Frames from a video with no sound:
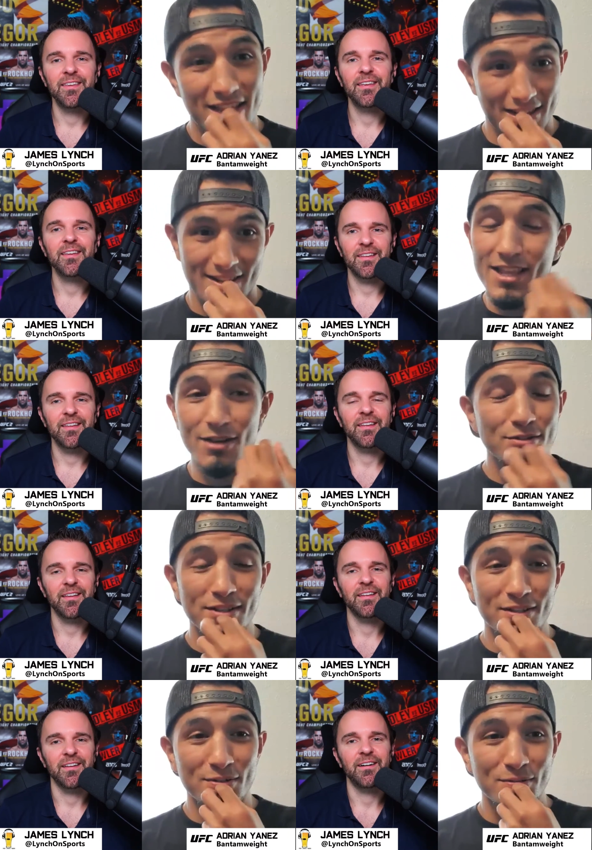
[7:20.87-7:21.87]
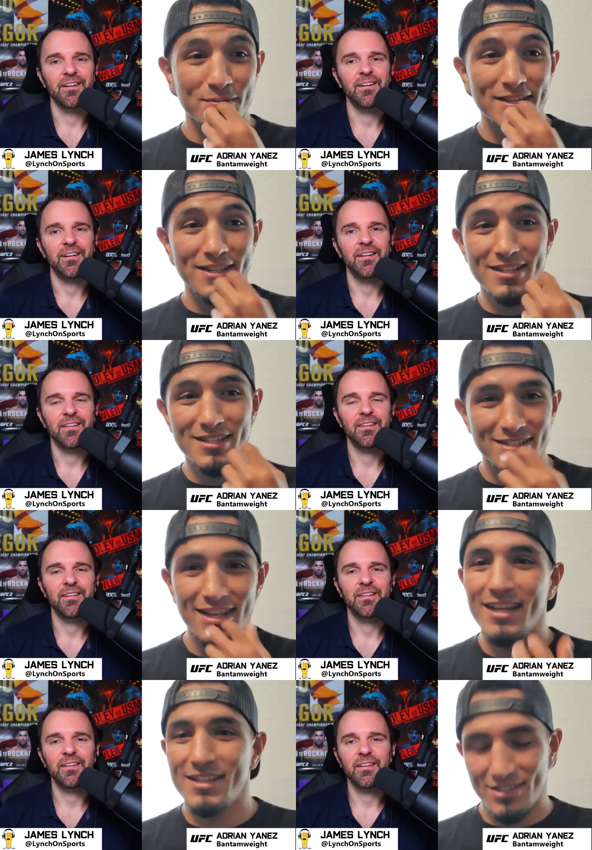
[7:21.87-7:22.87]
Speaker 1: that was really cool, man. I was
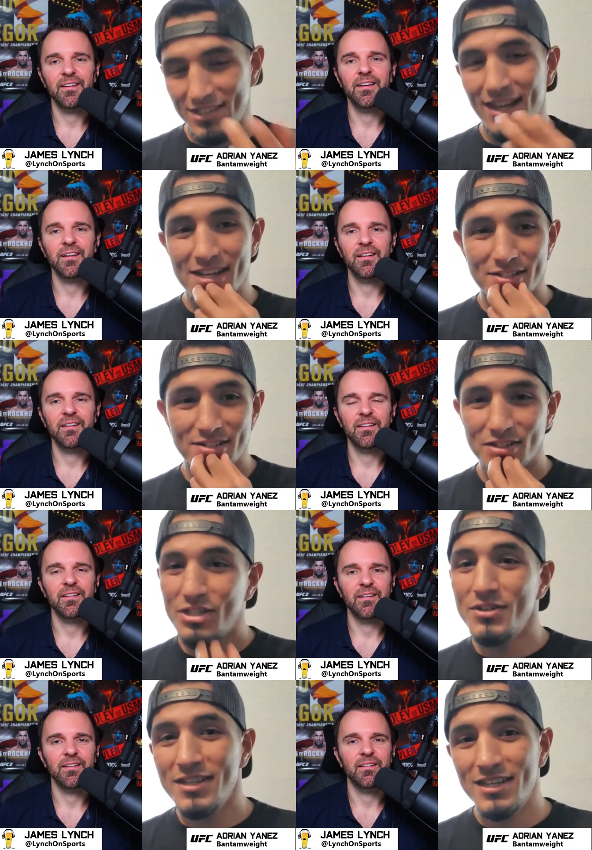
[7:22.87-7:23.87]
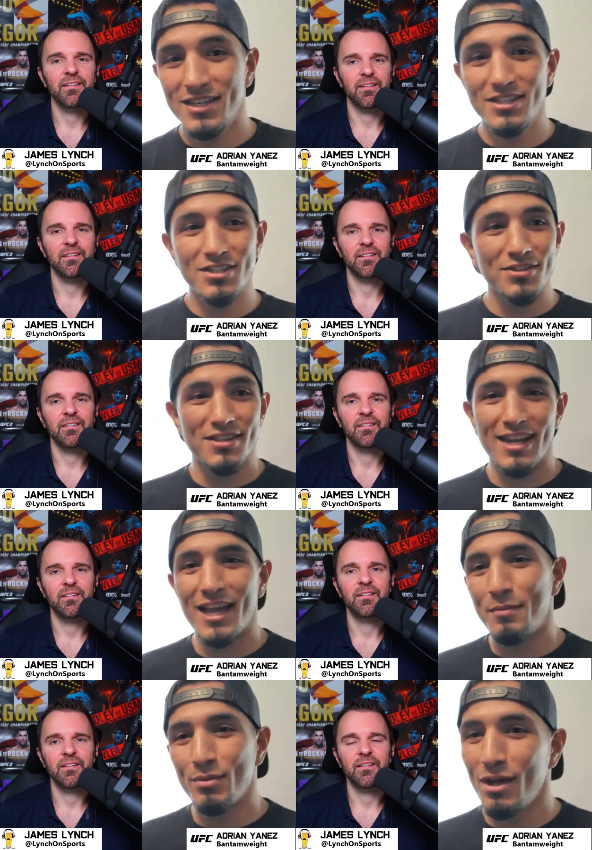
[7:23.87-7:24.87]
like, that guy's genuinely a good dude. And then I
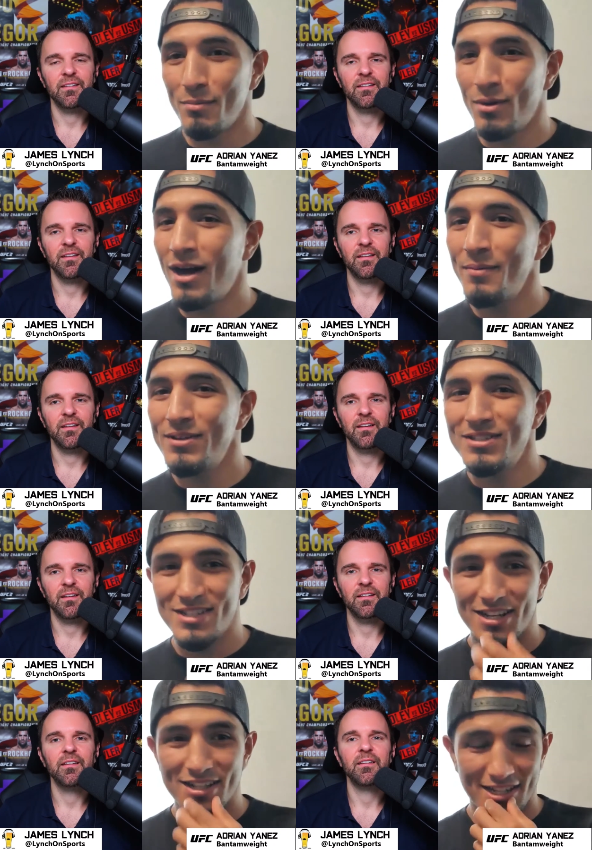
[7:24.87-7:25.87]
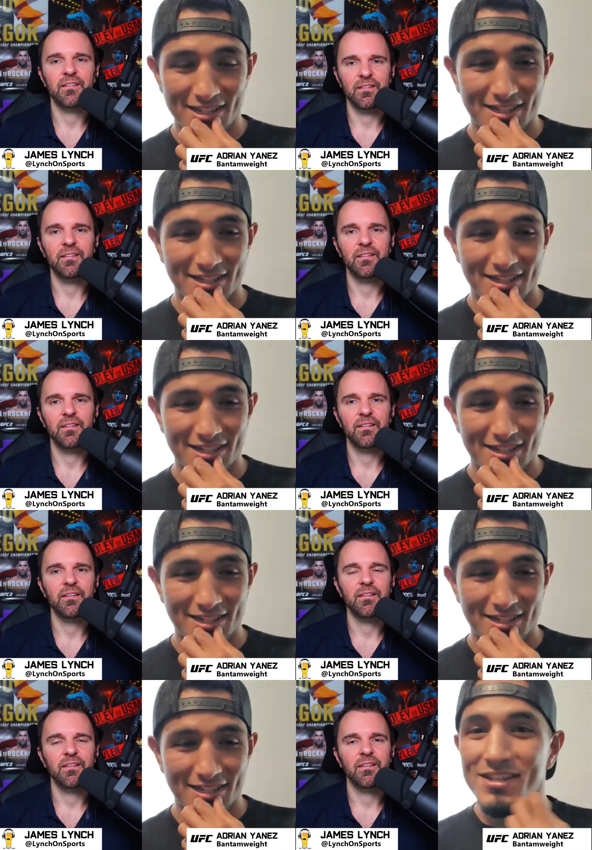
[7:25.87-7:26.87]
had Bilal Muhammad saying, like, damn,
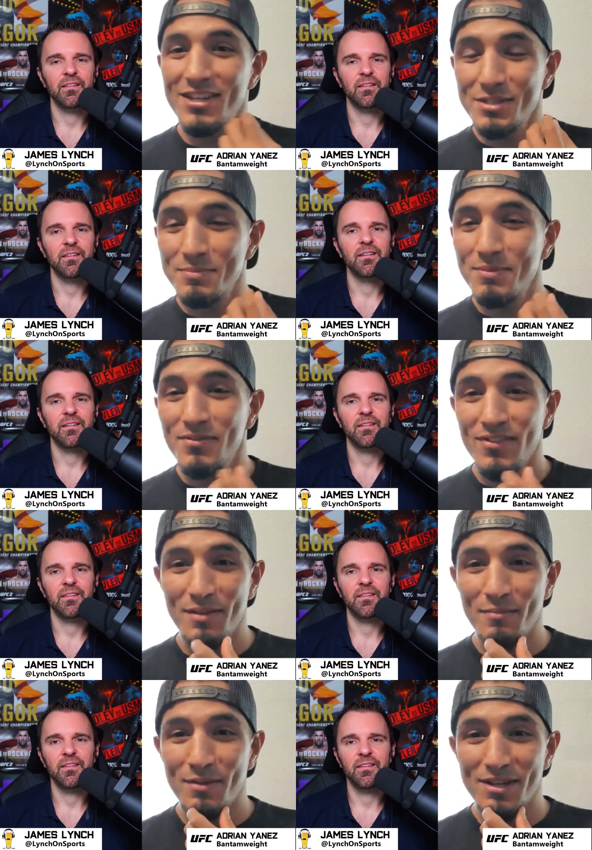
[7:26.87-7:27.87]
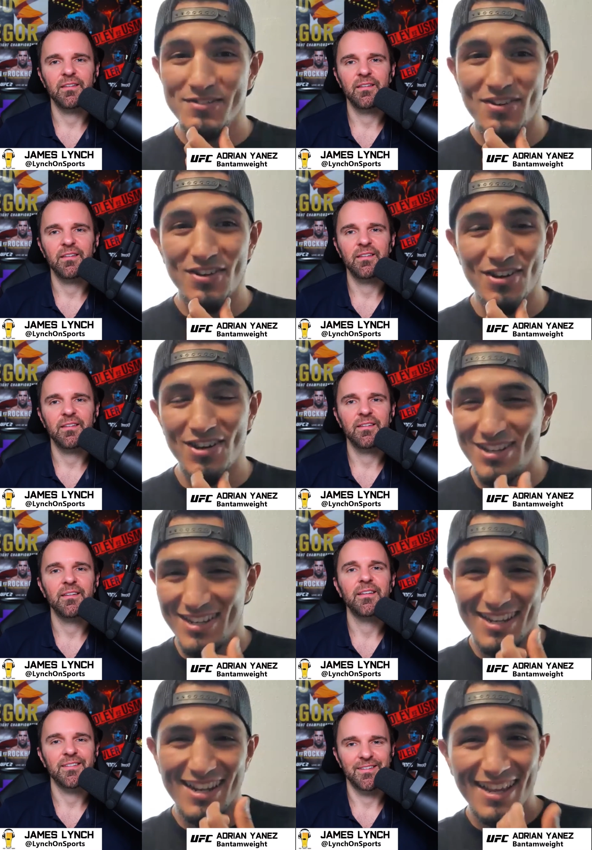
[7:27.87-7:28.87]
that guy really does move like Masvidal.
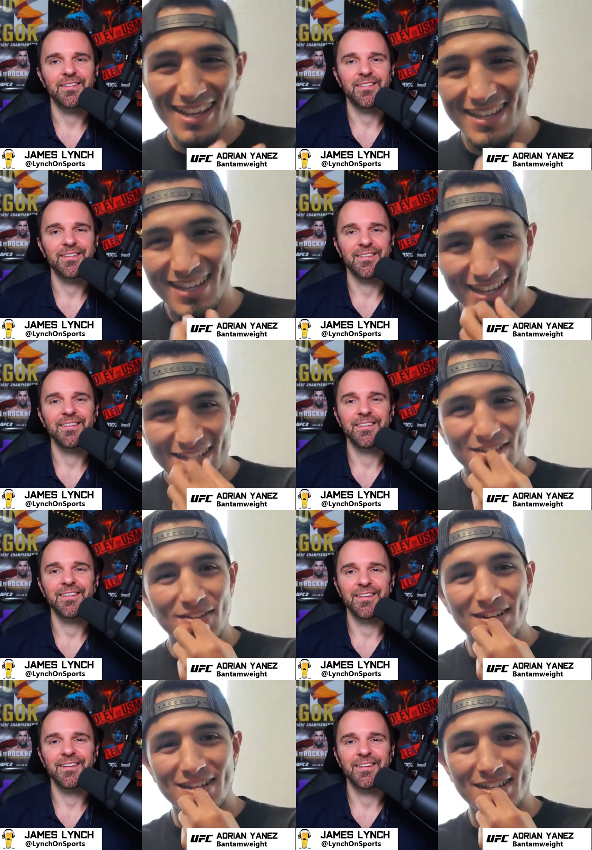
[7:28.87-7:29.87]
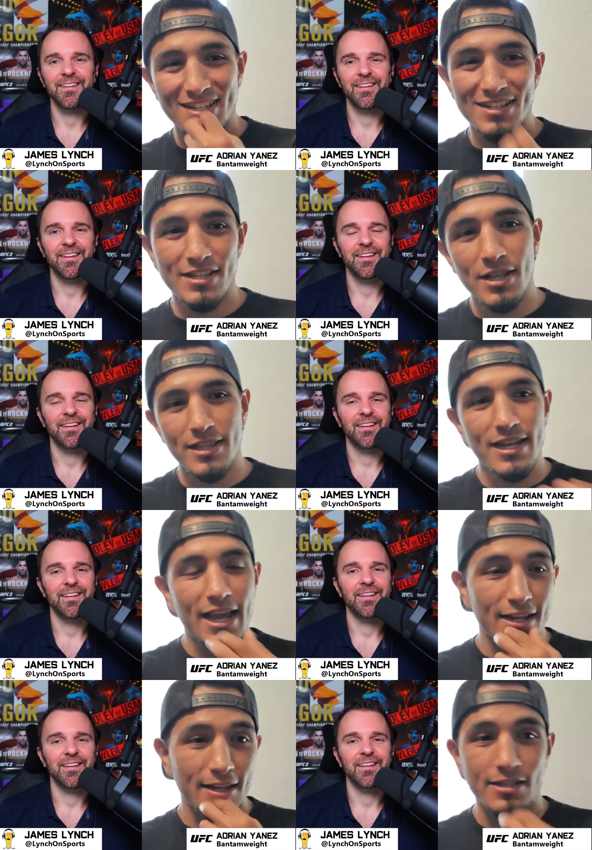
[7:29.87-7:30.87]
So, and then I
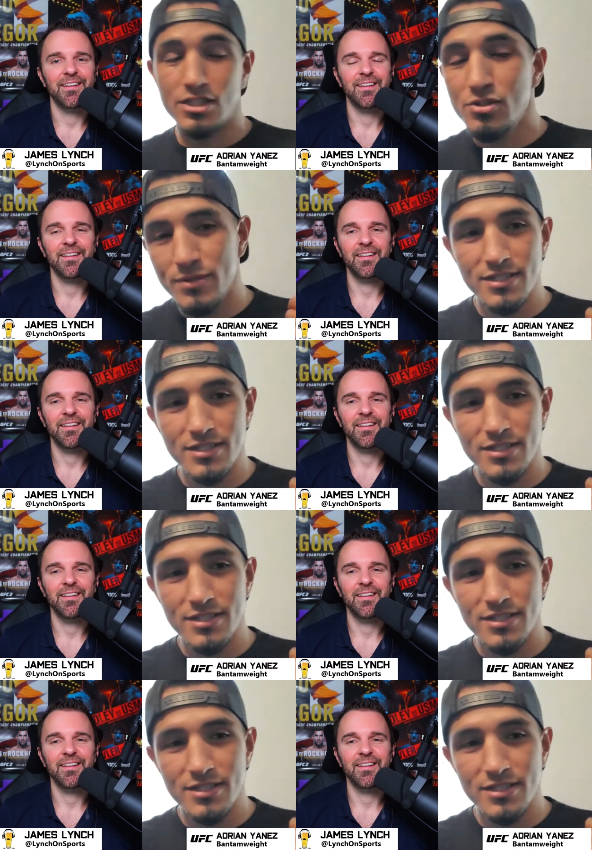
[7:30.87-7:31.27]
had, like, just I